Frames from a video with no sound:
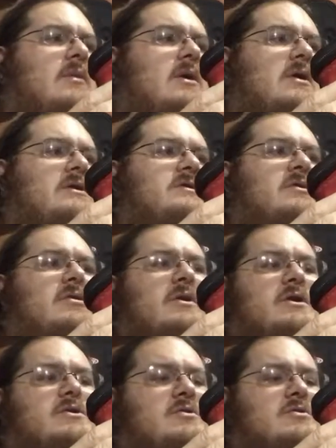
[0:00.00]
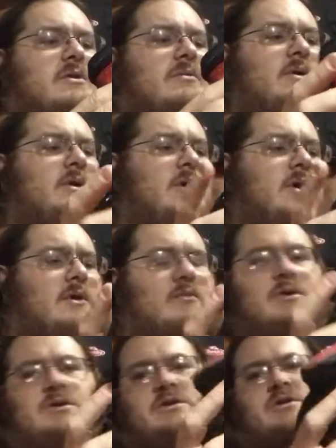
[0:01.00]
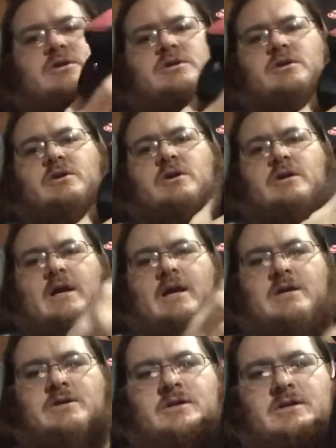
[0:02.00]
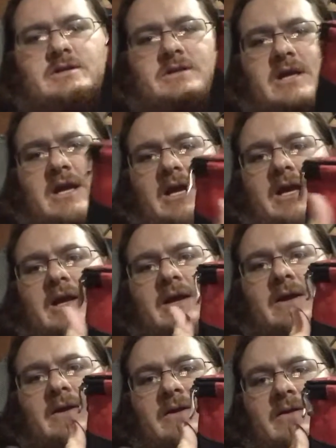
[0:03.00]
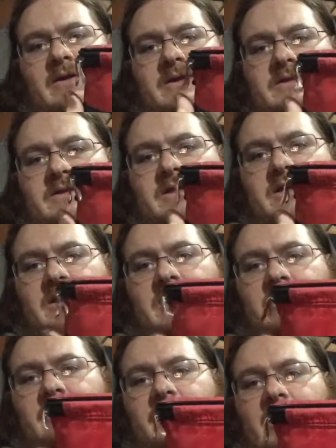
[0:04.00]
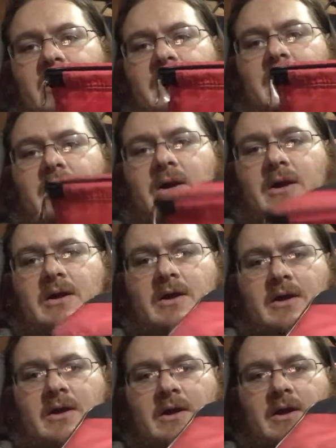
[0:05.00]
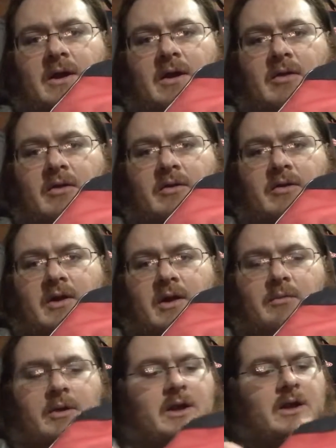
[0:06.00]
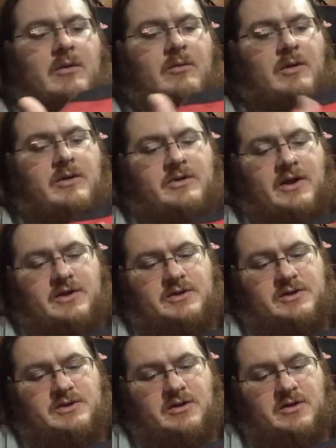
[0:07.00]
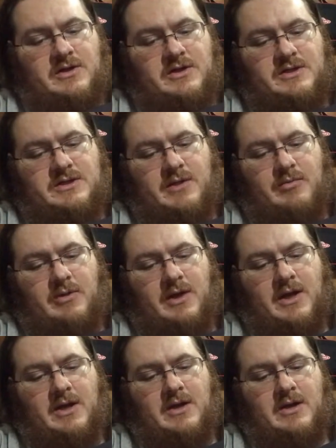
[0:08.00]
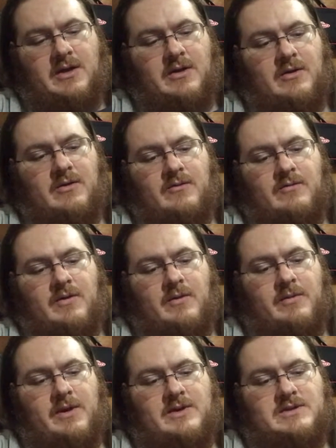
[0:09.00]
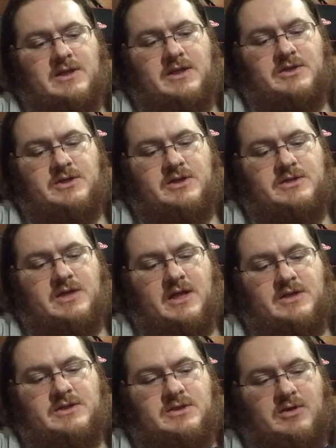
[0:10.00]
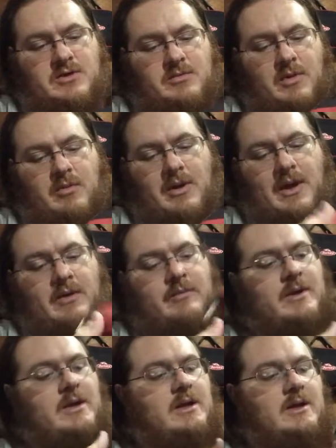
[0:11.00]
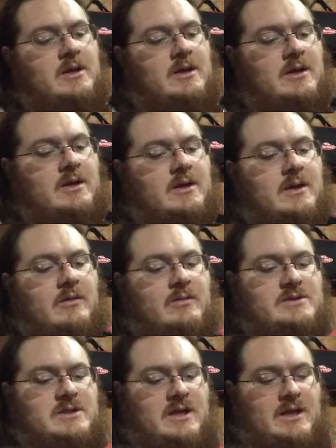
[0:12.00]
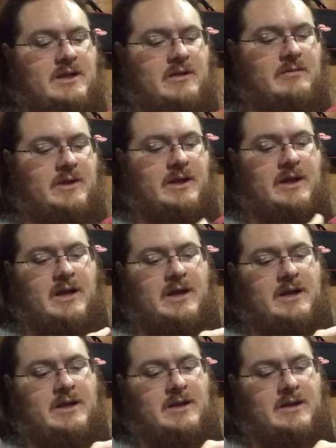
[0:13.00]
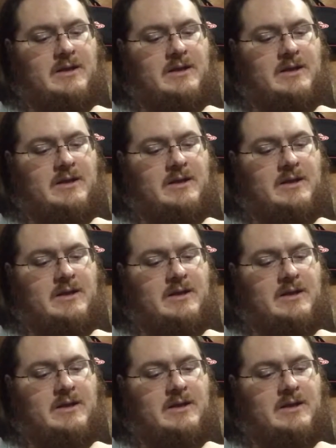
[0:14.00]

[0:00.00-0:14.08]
unless you're going on a short trip. But just to show you the age of this thing, you can see back here and along the top right here where it's actually started to separate from the insulation inside and start to bubble out a bit. That wasn't like that when I got it.